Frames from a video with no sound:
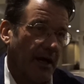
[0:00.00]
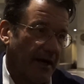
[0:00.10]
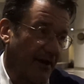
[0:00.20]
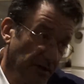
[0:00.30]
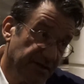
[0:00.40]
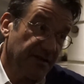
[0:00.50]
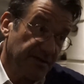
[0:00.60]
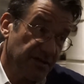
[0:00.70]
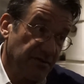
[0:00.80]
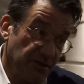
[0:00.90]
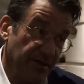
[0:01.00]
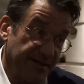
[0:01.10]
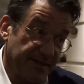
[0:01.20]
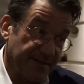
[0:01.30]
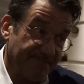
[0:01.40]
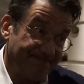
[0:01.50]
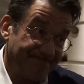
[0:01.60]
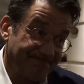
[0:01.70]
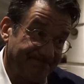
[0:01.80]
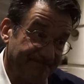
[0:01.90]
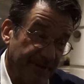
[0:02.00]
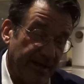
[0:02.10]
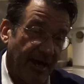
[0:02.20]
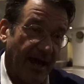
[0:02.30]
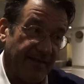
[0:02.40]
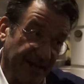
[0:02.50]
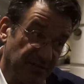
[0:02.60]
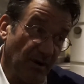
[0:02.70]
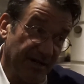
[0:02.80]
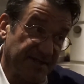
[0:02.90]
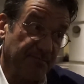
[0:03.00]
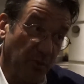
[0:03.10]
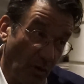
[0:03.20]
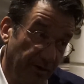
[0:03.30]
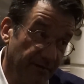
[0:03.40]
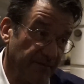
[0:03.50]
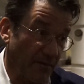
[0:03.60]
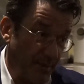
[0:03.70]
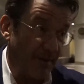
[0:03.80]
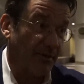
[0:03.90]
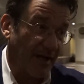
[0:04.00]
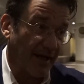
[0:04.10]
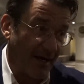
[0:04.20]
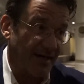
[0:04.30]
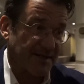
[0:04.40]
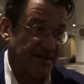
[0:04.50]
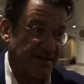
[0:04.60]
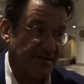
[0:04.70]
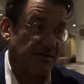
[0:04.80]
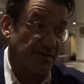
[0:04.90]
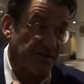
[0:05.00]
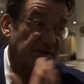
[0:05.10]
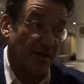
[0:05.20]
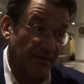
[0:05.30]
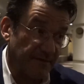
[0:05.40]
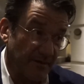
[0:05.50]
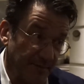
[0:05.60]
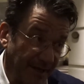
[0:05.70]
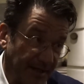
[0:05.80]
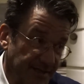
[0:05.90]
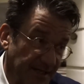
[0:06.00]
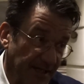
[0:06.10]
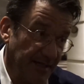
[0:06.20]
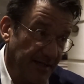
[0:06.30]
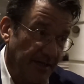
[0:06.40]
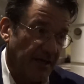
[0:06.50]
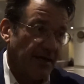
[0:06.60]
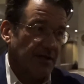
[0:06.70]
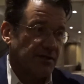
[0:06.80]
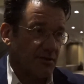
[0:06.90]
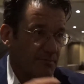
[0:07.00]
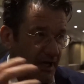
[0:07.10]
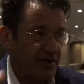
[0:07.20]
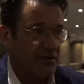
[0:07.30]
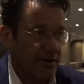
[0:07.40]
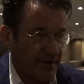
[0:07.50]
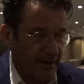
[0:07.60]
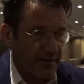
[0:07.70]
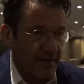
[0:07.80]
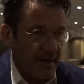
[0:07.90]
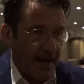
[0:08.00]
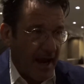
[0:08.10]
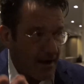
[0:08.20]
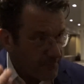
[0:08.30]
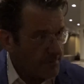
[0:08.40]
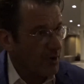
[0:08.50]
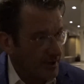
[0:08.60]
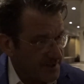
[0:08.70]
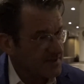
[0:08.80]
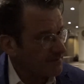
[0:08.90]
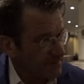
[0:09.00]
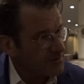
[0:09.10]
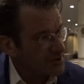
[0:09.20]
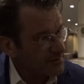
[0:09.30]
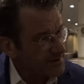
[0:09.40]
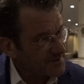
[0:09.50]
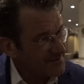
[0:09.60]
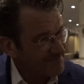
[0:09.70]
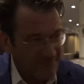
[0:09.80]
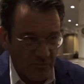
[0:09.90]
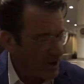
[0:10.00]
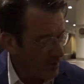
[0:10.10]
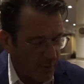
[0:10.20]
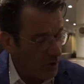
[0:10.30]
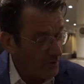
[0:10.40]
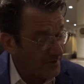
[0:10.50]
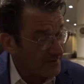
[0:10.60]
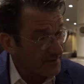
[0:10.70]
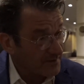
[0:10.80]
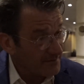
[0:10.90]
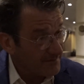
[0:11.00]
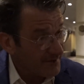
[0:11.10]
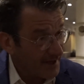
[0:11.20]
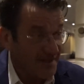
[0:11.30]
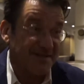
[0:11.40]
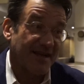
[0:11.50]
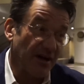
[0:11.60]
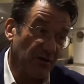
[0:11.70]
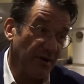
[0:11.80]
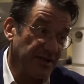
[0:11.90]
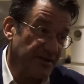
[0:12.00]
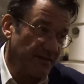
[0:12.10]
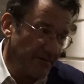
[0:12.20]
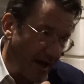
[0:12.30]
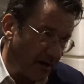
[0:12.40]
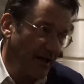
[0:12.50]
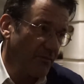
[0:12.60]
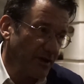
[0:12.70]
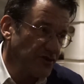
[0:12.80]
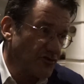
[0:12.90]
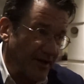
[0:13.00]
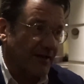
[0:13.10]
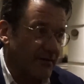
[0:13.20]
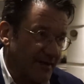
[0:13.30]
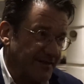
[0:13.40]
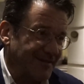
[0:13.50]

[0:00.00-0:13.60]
Those are the two choices. And that's why it's important for people like us to serve humanity, to make sure that everybody is a futurist. We are born with it. It's now a question of how can we trigger it